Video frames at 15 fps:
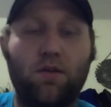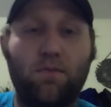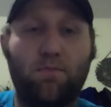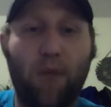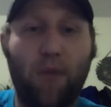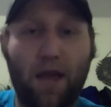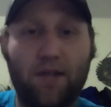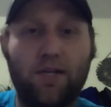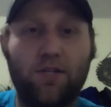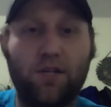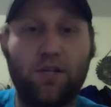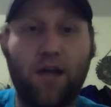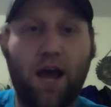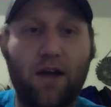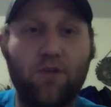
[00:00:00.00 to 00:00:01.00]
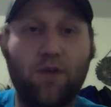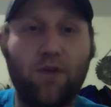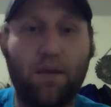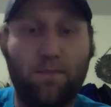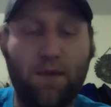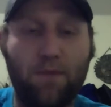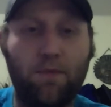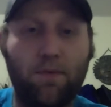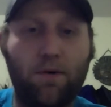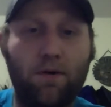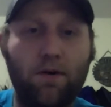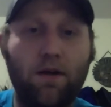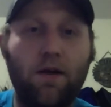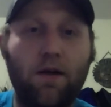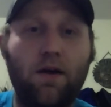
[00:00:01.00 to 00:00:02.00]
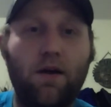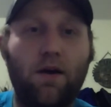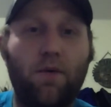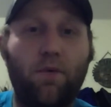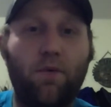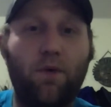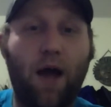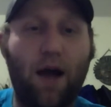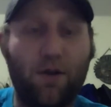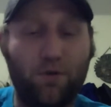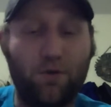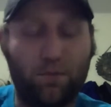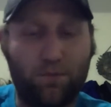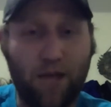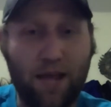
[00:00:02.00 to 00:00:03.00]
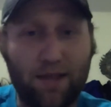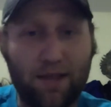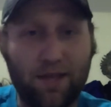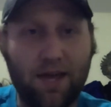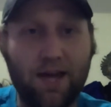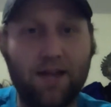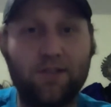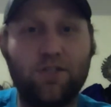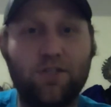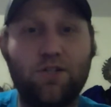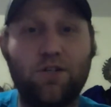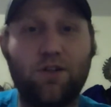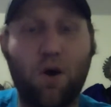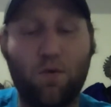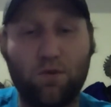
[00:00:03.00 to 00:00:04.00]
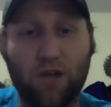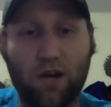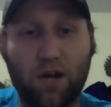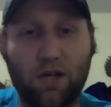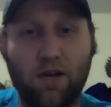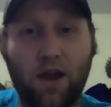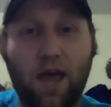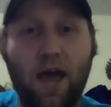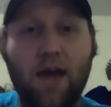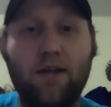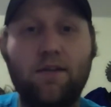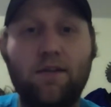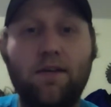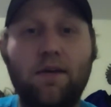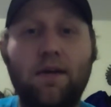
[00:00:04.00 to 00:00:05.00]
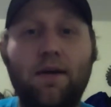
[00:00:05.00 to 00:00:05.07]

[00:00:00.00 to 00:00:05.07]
Pay attention to how you hit people, how you take the hits. Don't duck your head.